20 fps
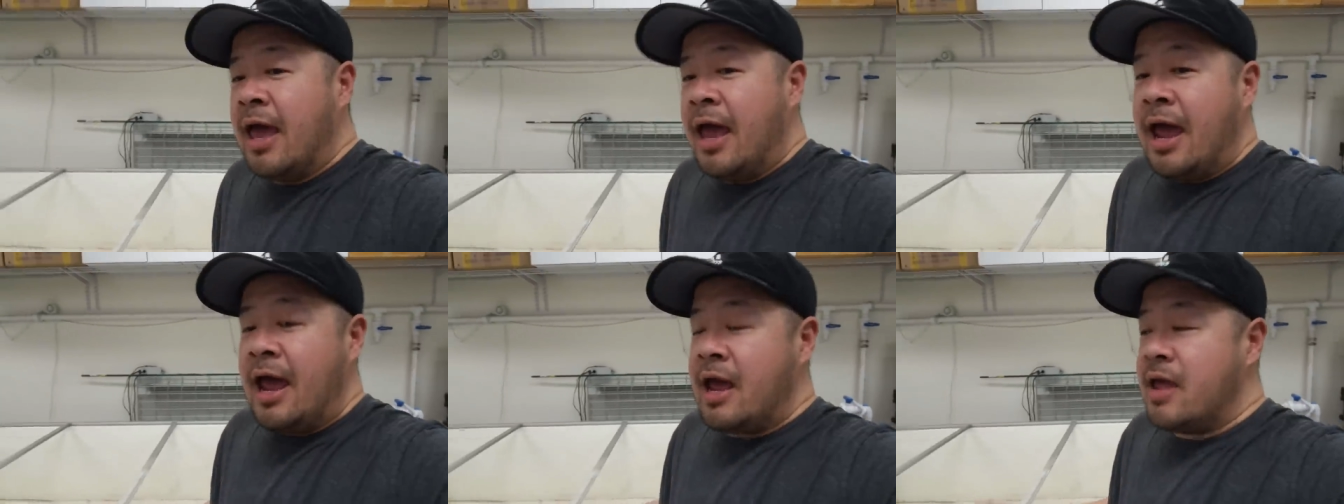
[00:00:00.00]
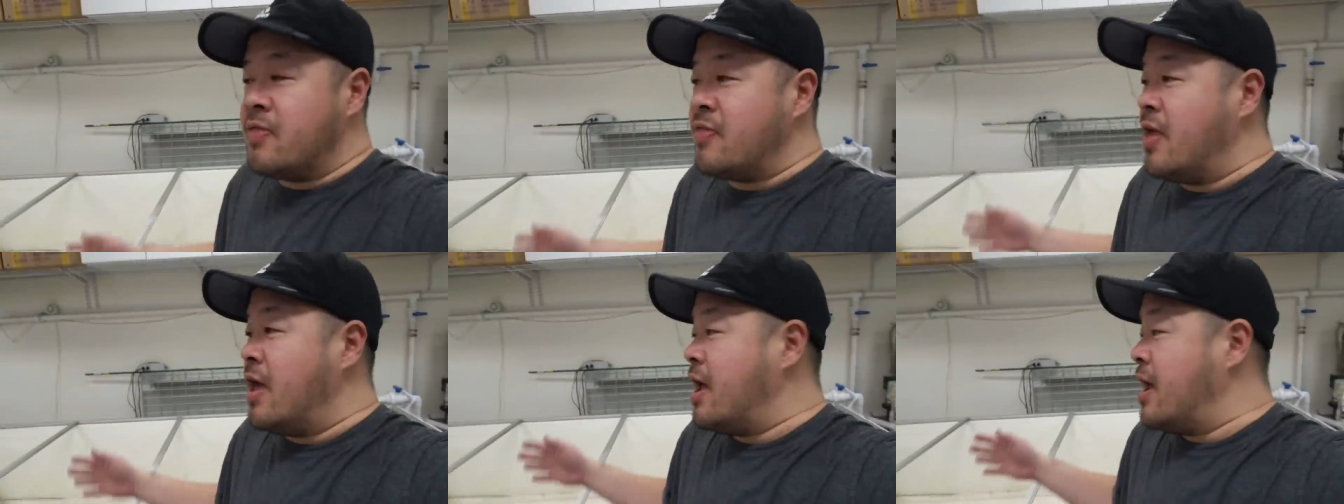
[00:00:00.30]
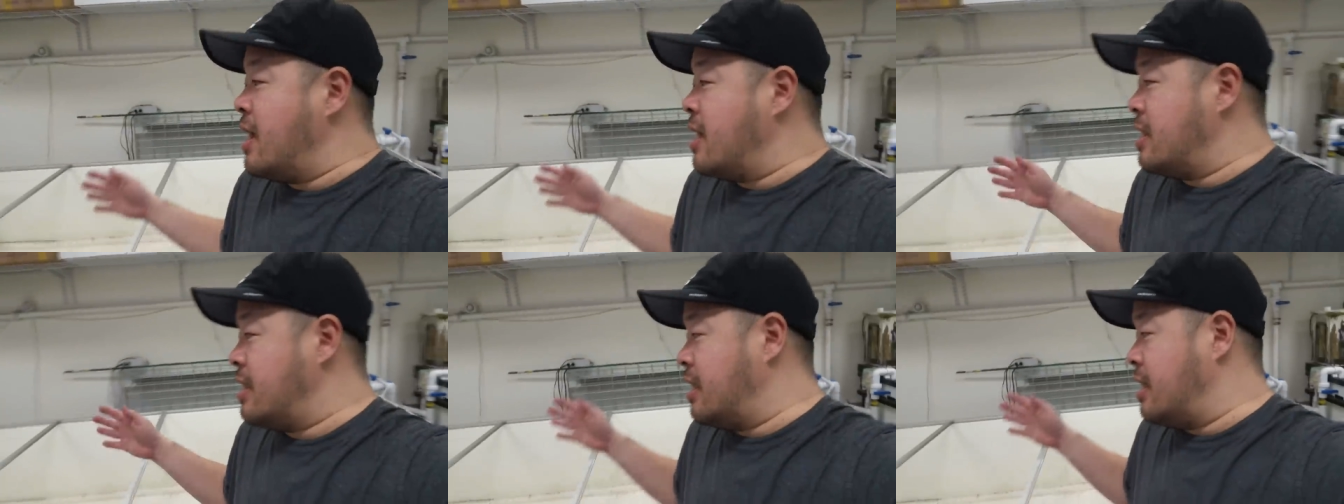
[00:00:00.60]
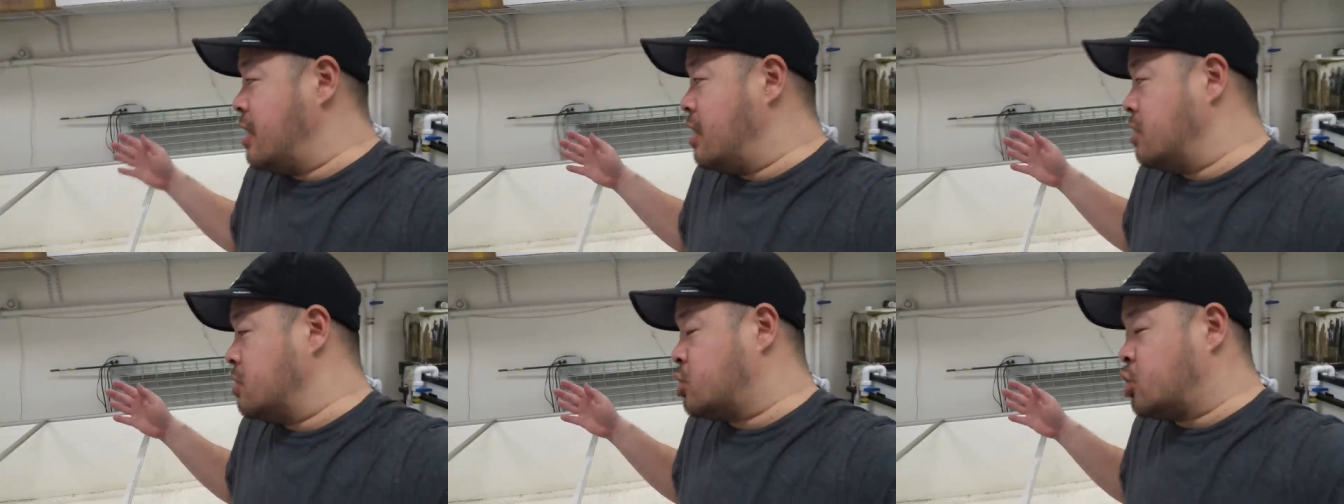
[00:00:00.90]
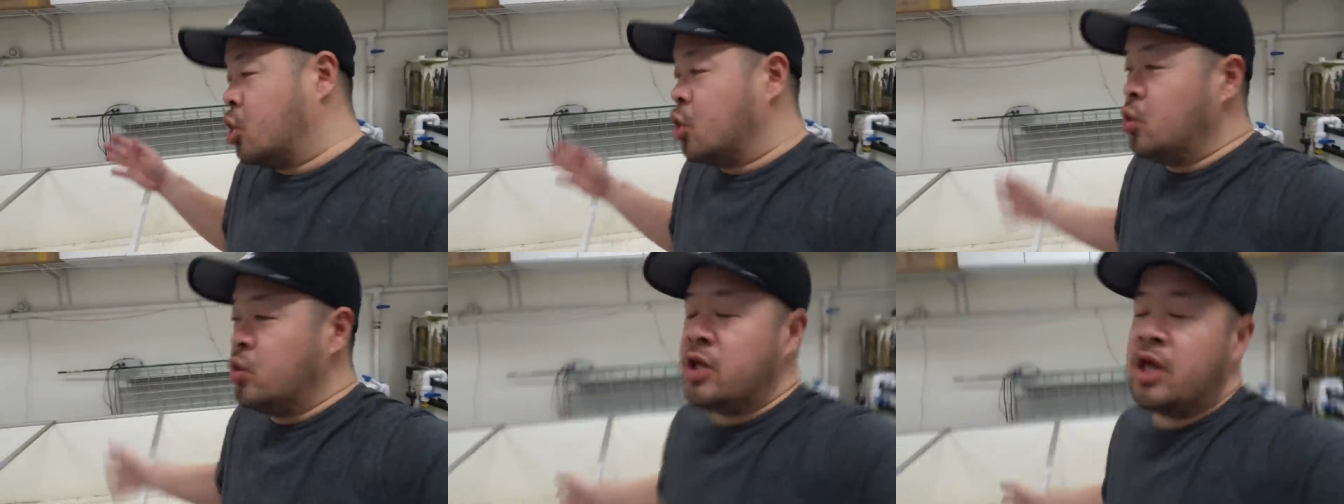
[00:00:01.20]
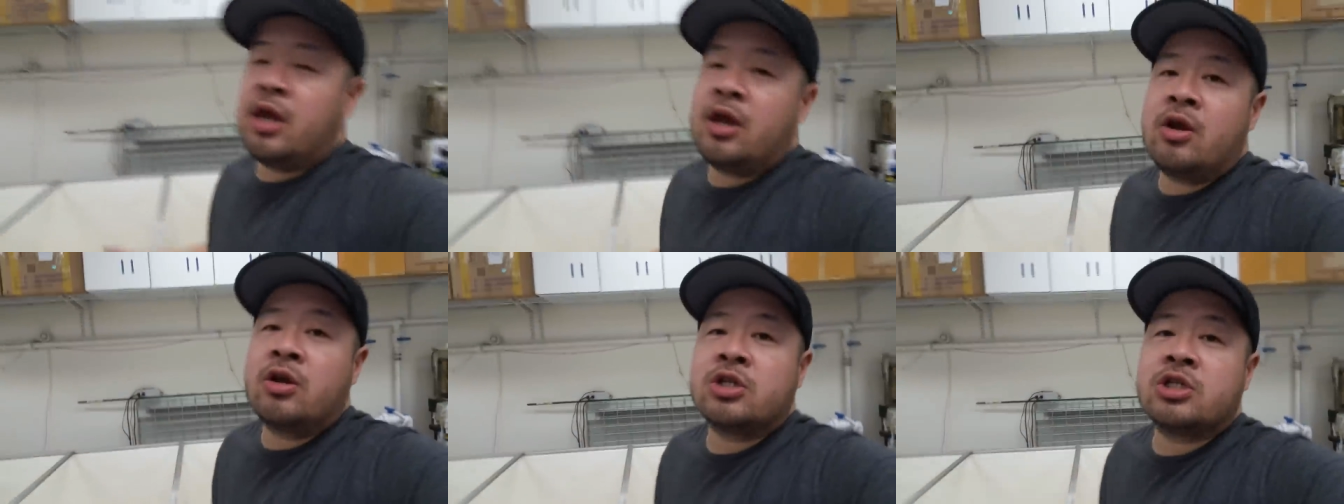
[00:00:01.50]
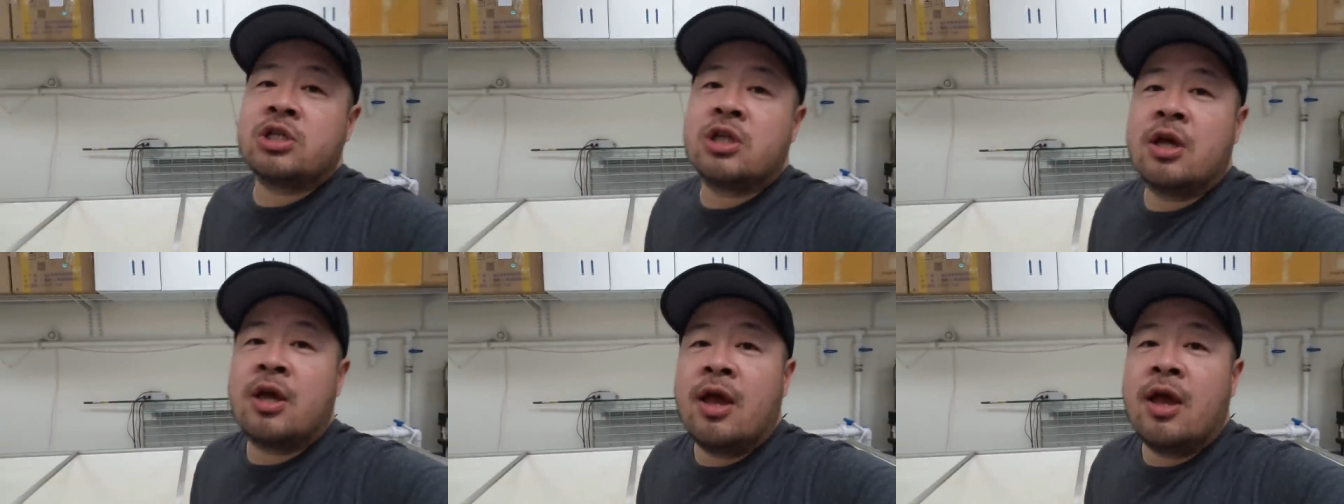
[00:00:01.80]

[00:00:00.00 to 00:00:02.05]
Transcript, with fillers: and then in two years